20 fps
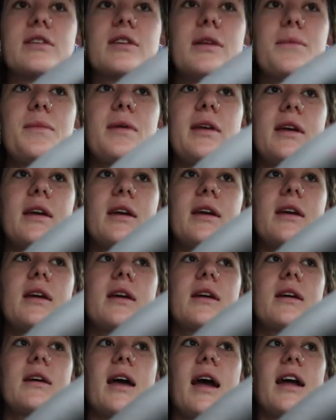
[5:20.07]
gonna
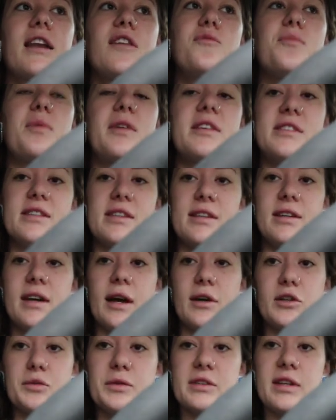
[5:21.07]
be kind of busy.
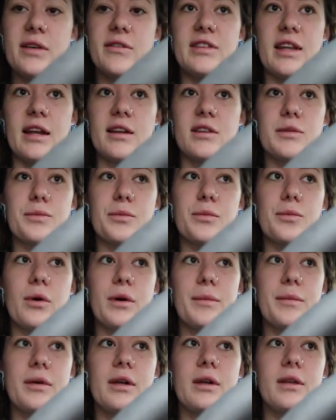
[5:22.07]
I was supposed to have a dentist
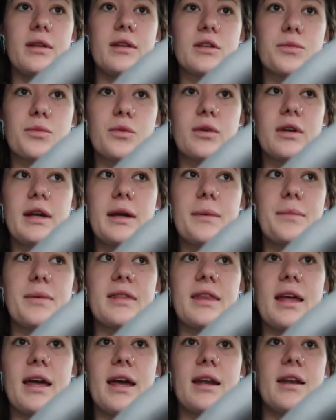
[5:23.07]
appointment this morning,
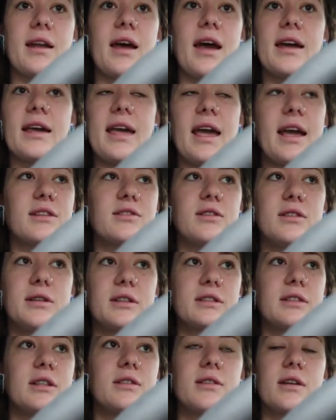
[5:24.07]
but then I canceled it
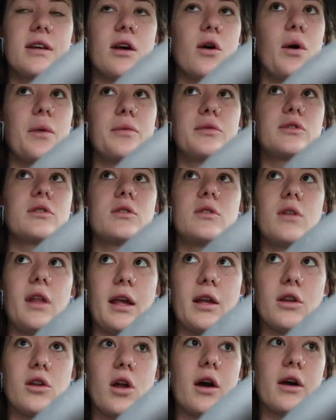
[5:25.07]
because I was like, oh, I'm just
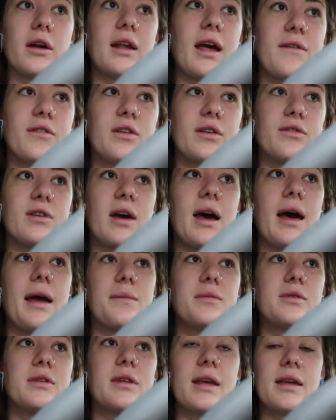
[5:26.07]
like not gonna have enough
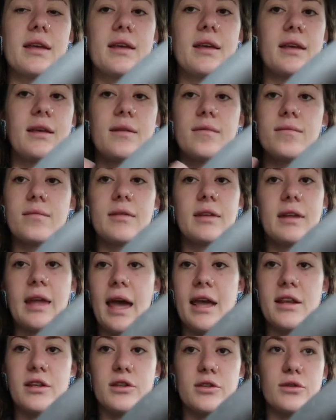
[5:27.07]
time to like
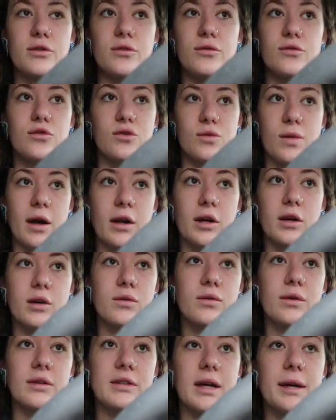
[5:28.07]
get to
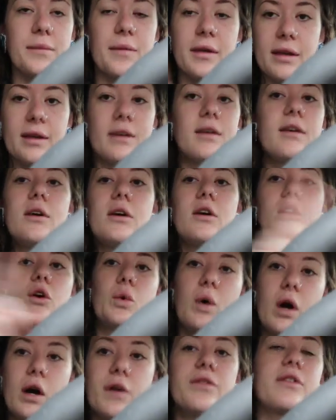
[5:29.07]
Toronto in time. Like,
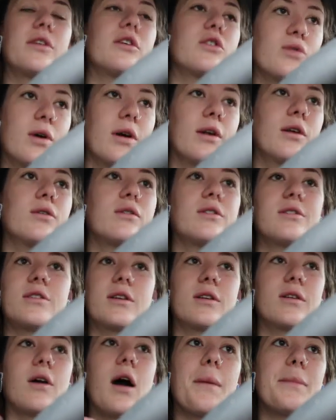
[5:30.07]
well, from then Toronto, because
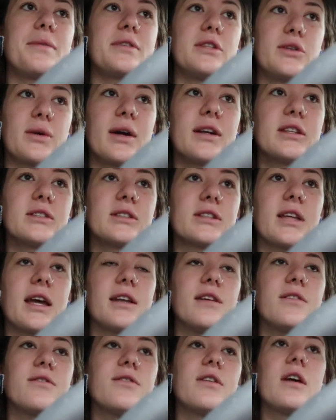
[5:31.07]
they're opposite directions
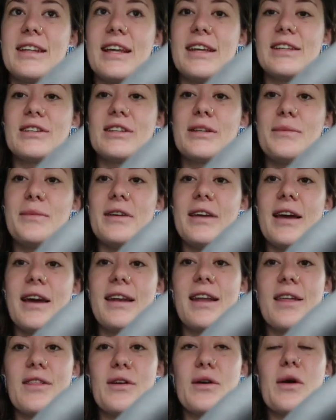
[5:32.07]
kind of. Today is gonna be
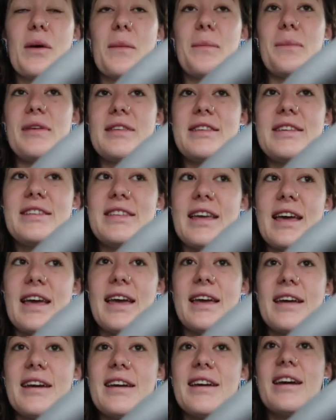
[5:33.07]
another busy
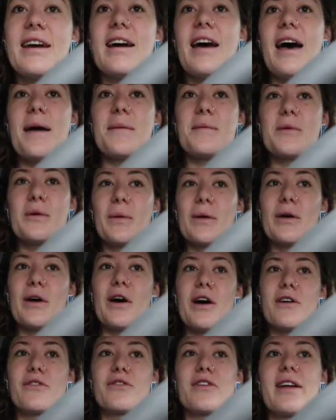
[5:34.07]
day. I'm going
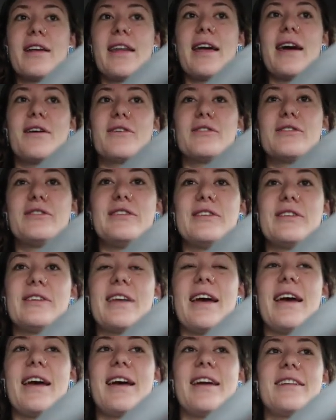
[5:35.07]
off right now to
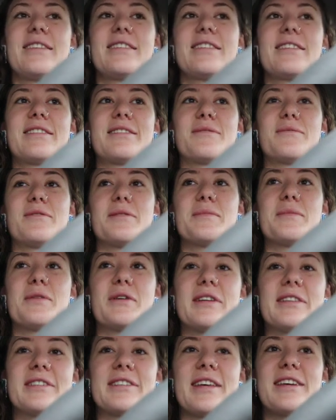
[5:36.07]
get some Tim
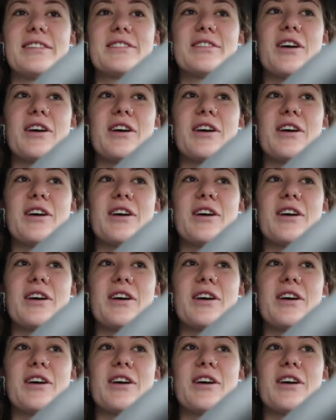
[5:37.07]
Hortons iced